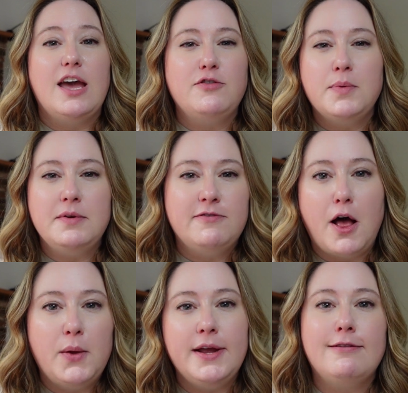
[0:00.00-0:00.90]
If you've been
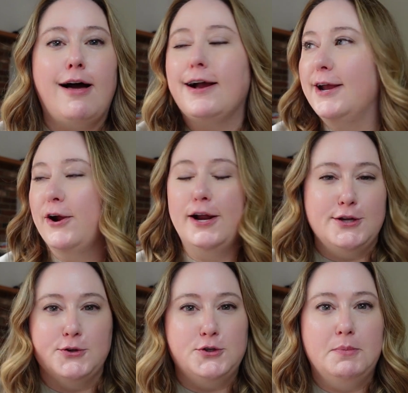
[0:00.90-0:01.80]
following along here on
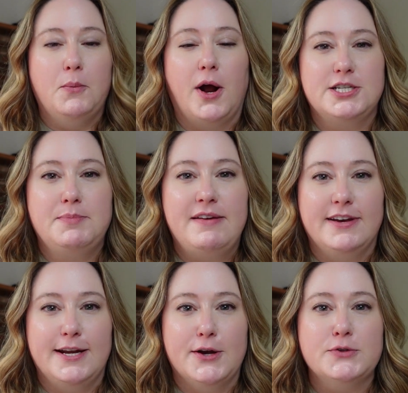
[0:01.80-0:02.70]
YouTube and watching my
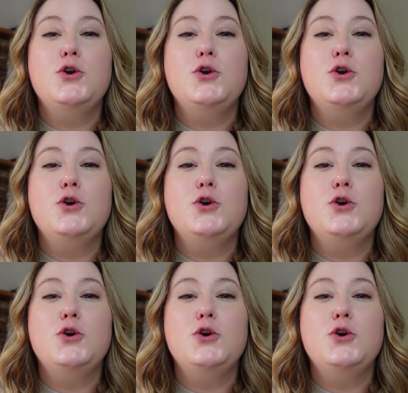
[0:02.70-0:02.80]
videos,